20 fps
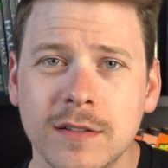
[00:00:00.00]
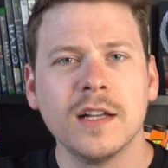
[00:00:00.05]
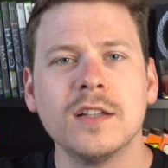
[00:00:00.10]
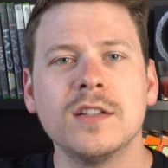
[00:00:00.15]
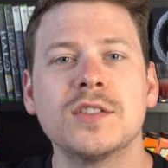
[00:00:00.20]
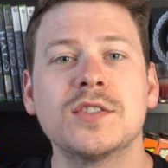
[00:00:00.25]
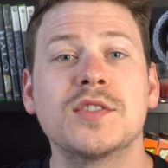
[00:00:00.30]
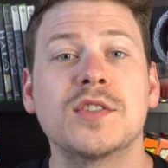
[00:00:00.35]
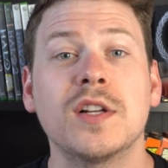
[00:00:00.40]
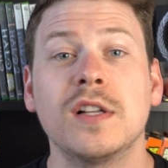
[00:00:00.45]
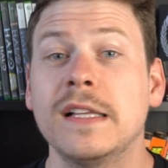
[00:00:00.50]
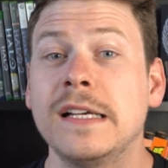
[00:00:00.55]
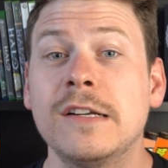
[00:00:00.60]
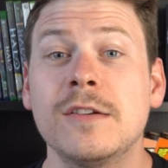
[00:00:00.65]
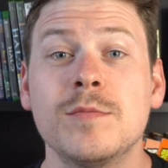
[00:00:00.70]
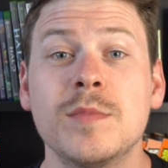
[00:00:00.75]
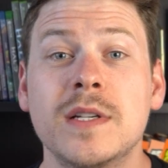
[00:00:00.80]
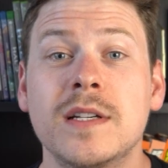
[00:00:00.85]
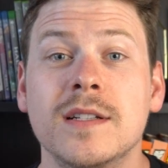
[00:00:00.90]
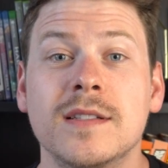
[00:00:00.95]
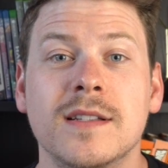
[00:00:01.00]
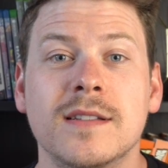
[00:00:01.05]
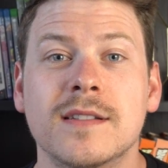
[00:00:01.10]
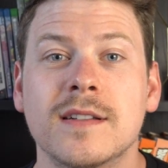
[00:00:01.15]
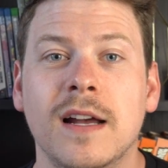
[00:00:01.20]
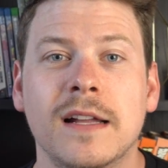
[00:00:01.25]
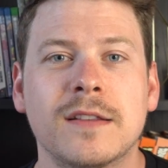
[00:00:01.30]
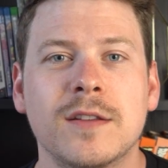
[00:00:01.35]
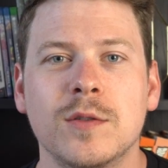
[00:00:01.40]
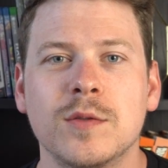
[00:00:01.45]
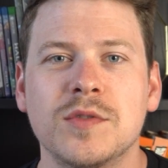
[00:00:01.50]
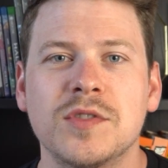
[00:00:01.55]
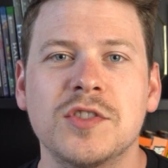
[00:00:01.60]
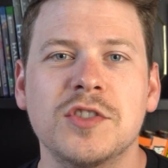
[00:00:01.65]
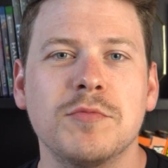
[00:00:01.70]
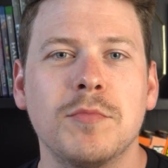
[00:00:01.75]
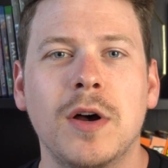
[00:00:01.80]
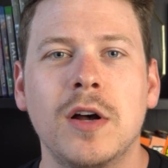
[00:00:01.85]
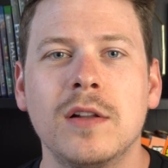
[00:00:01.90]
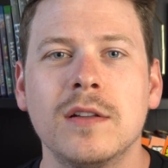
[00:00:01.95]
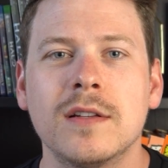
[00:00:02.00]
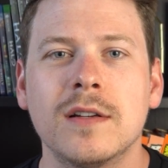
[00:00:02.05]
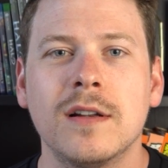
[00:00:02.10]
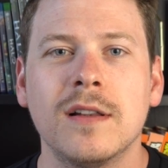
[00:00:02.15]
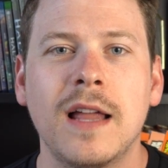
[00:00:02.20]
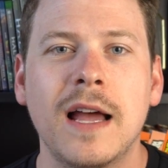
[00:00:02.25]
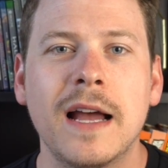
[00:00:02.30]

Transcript: It looks cleaner because it's got those small little